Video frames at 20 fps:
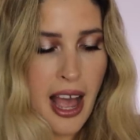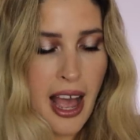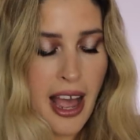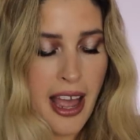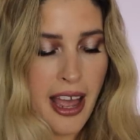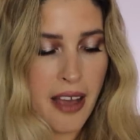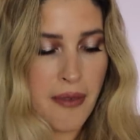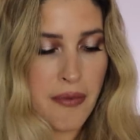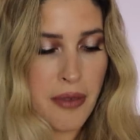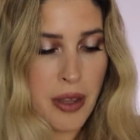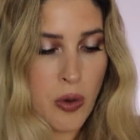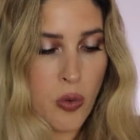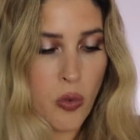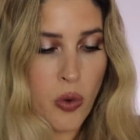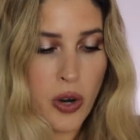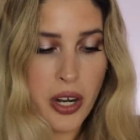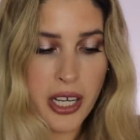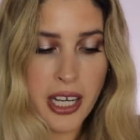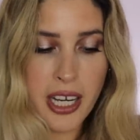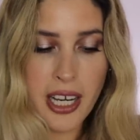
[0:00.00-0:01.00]
I have been
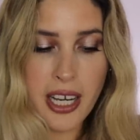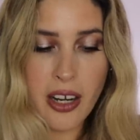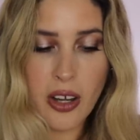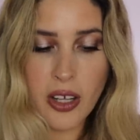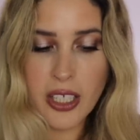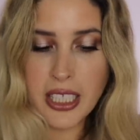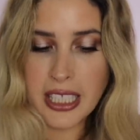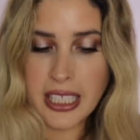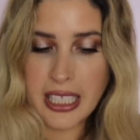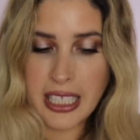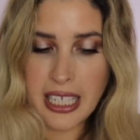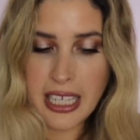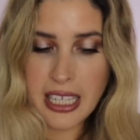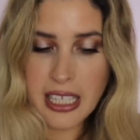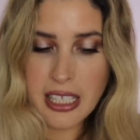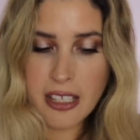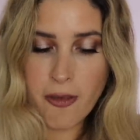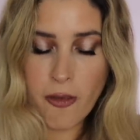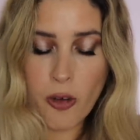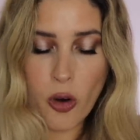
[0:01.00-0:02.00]
working on
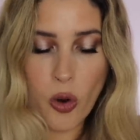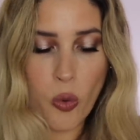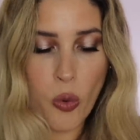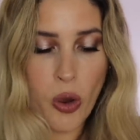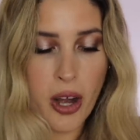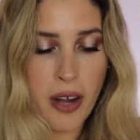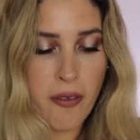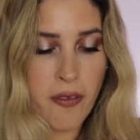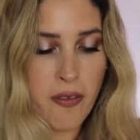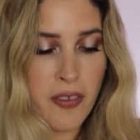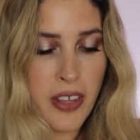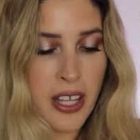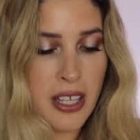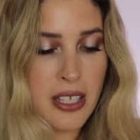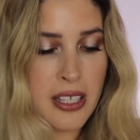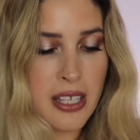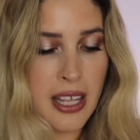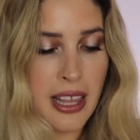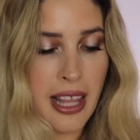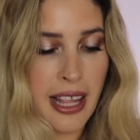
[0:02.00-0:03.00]
these for what
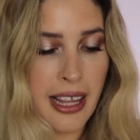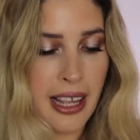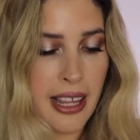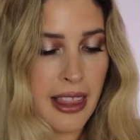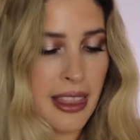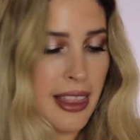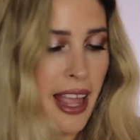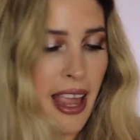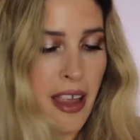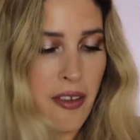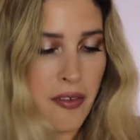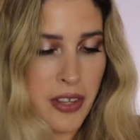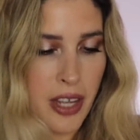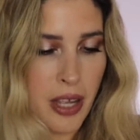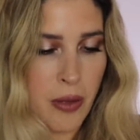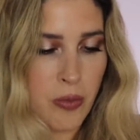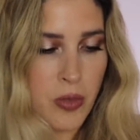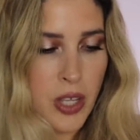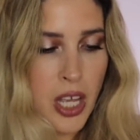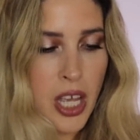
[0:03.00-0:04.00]
feels like a
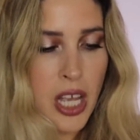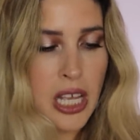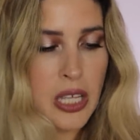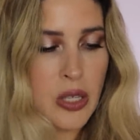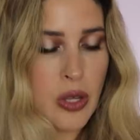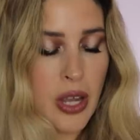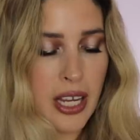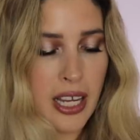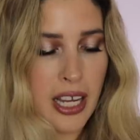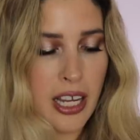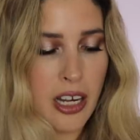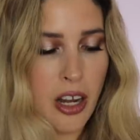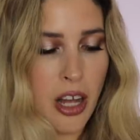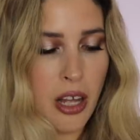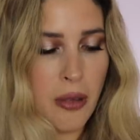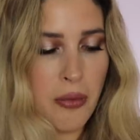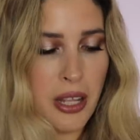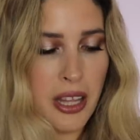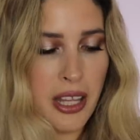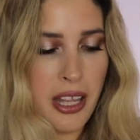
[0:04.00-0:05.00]
lifetime, so I
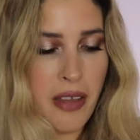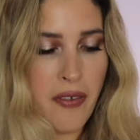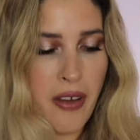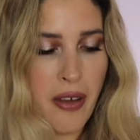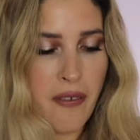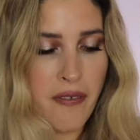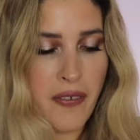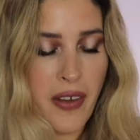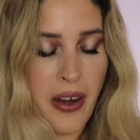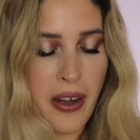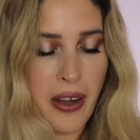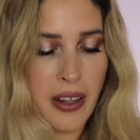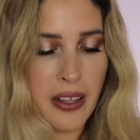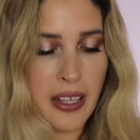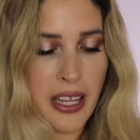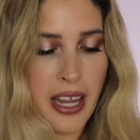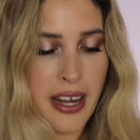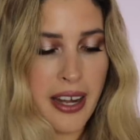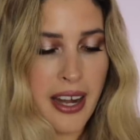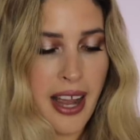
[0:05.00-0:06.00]
cannot believe I'm
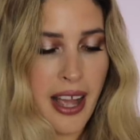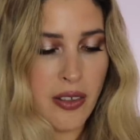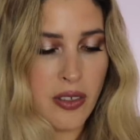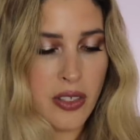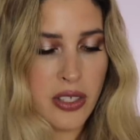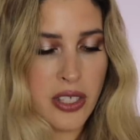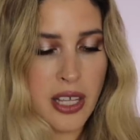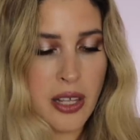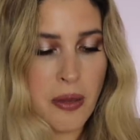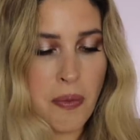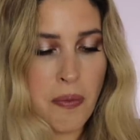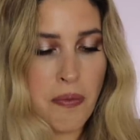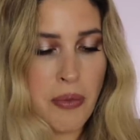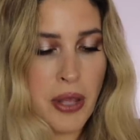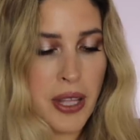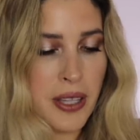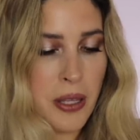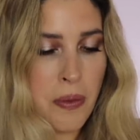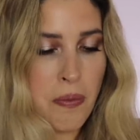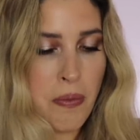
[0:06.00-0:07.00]
finally announcing
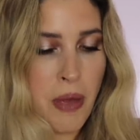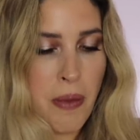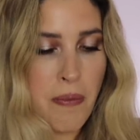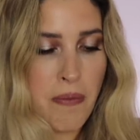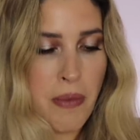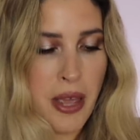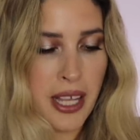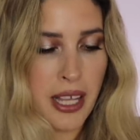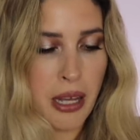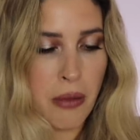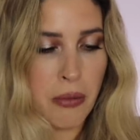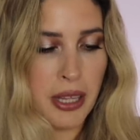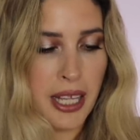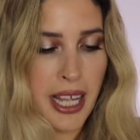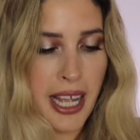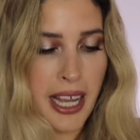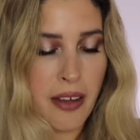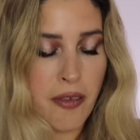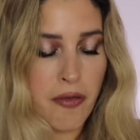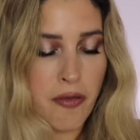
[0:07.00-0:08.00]
building my makeup
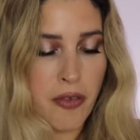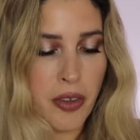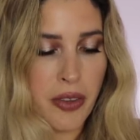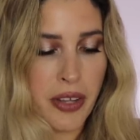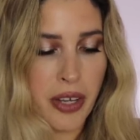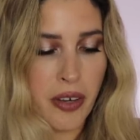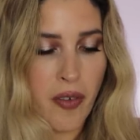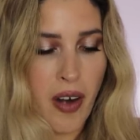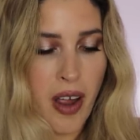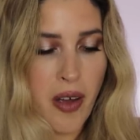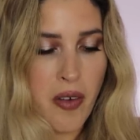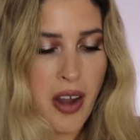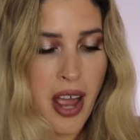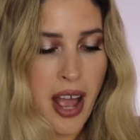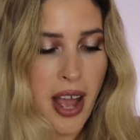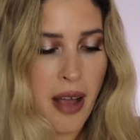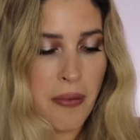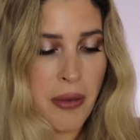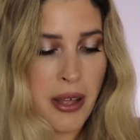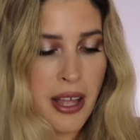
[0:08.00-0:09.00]
line from the ground
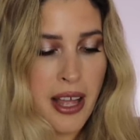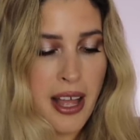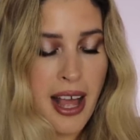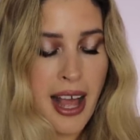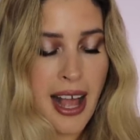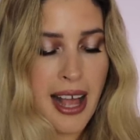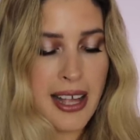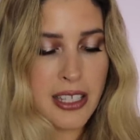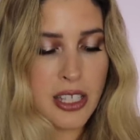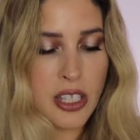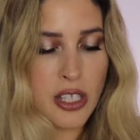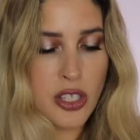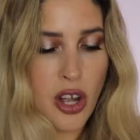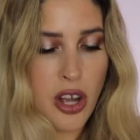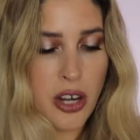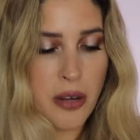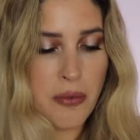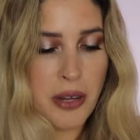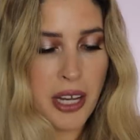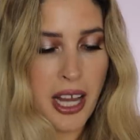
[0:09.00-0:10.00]
up has
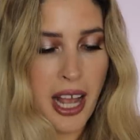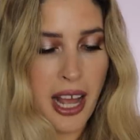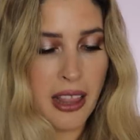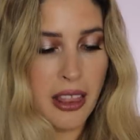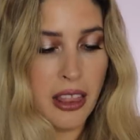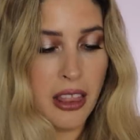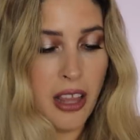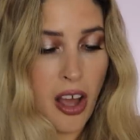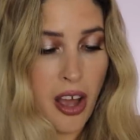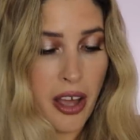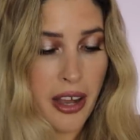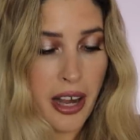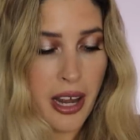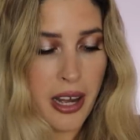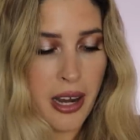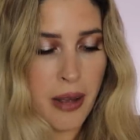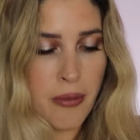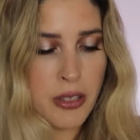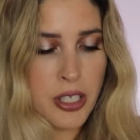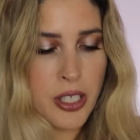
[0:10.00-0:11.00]
taught me a lot
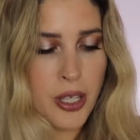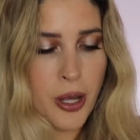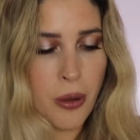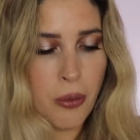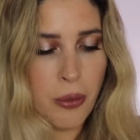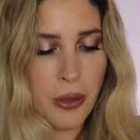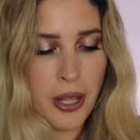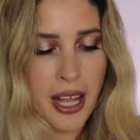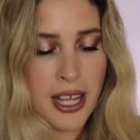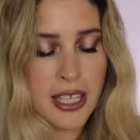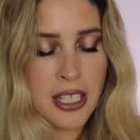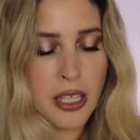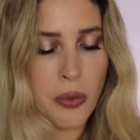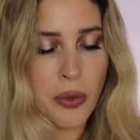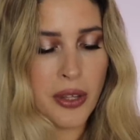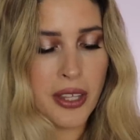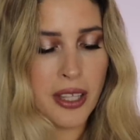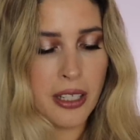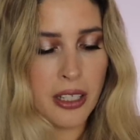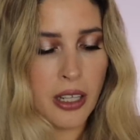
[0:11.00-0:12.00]
and I'm so blessed
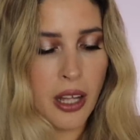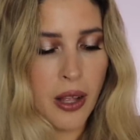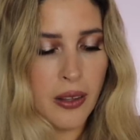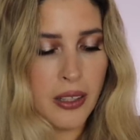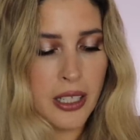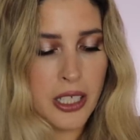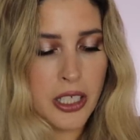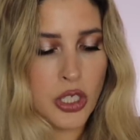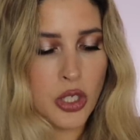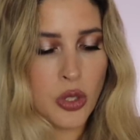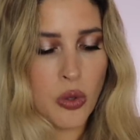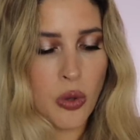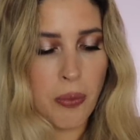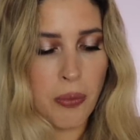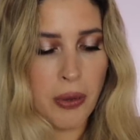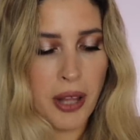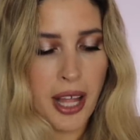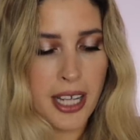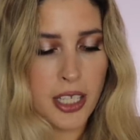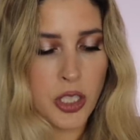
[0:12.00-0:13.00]
with the knowledge to
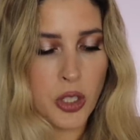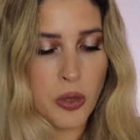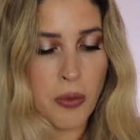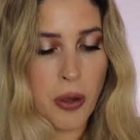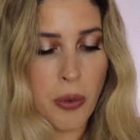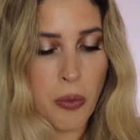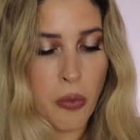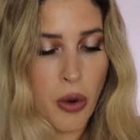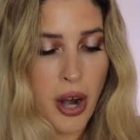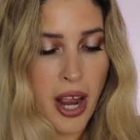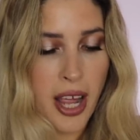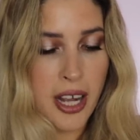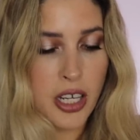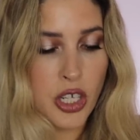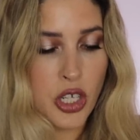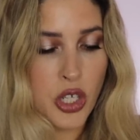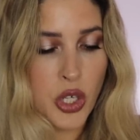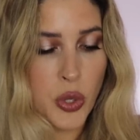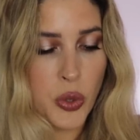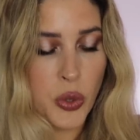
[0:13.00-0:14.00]
apply to my
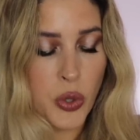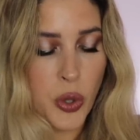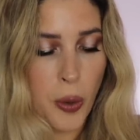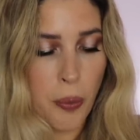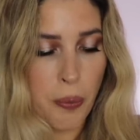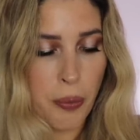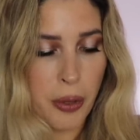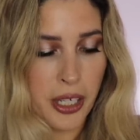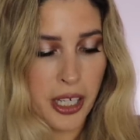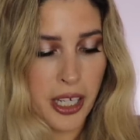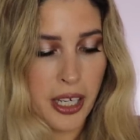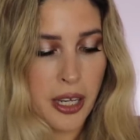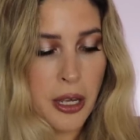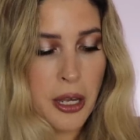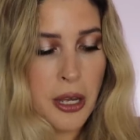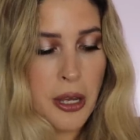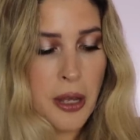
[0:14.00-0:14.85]
brand new company.